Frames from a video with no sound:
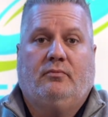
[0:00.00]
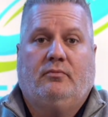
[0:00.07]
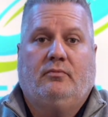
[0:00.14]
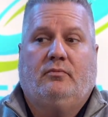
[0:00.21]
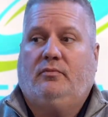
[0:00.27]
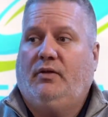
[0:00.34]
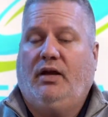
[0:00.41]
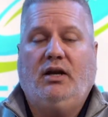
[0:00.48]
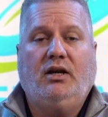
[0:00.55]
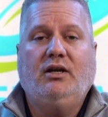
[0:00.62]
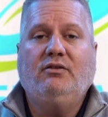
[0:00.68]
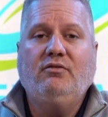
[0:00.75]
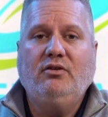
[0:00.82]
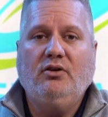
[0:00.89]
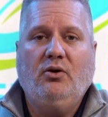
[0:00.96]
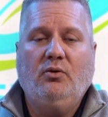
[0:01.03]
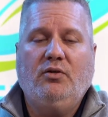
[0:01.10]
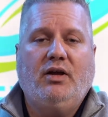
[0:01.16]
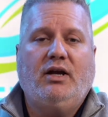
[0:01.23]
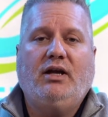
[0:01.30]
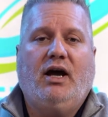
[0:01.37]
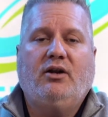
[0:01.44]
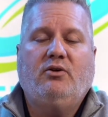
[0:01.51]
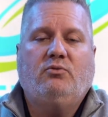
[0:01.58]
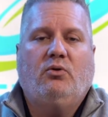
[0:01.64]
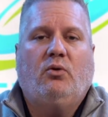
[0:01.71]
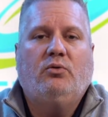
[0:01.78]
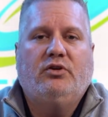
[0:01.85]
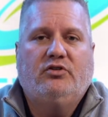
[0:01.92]
They didn't even know they got
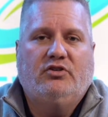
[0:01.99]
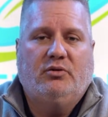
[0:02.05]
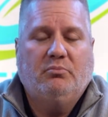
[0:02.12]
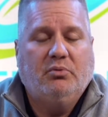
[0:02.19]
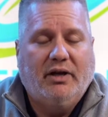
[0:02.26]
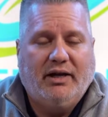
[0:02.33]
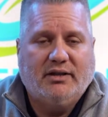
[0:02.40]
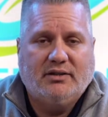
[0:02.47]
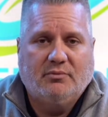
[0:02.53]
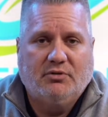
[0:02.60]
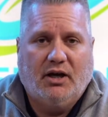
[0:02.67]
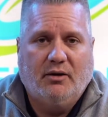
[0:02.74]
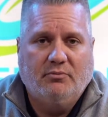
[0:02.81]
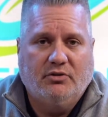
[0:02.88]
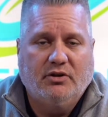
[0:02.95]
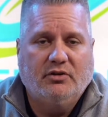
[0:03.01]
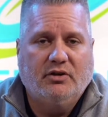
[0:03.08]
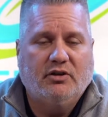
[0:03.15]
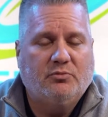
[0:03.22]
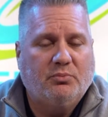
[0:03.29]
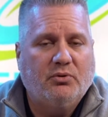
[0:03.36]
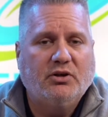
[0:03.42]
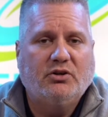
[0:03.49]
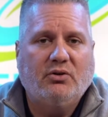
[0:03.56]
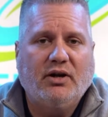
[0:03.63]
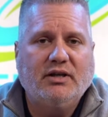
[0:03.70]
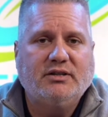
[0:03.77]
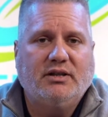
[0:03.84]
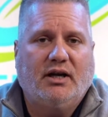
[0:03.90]
enrolled in some plan sometimes. It's pretty
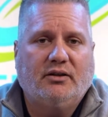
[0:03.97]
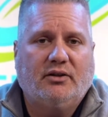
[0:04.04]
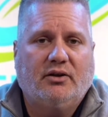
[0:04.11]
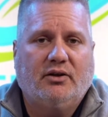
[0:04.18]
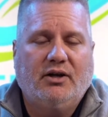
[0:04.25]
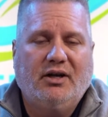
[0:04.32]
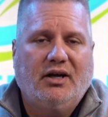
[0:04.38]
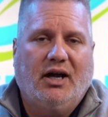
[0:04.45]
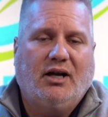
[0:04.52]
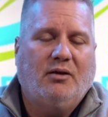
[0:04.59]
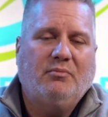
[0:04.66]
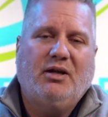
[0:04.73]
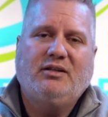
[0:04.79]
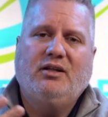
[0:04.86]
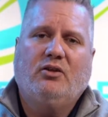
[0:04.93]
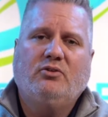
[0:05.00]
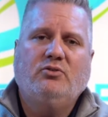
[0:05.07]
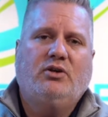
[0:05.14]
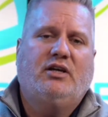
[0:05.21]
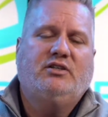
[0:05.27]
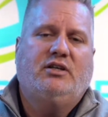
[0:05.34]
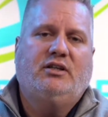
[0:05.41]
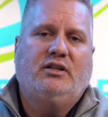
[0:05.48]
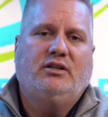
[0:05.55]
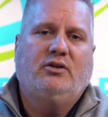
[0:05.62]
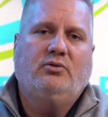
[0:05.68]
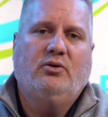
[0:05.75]
crazy out there. And I'm not telling you guys anything you don't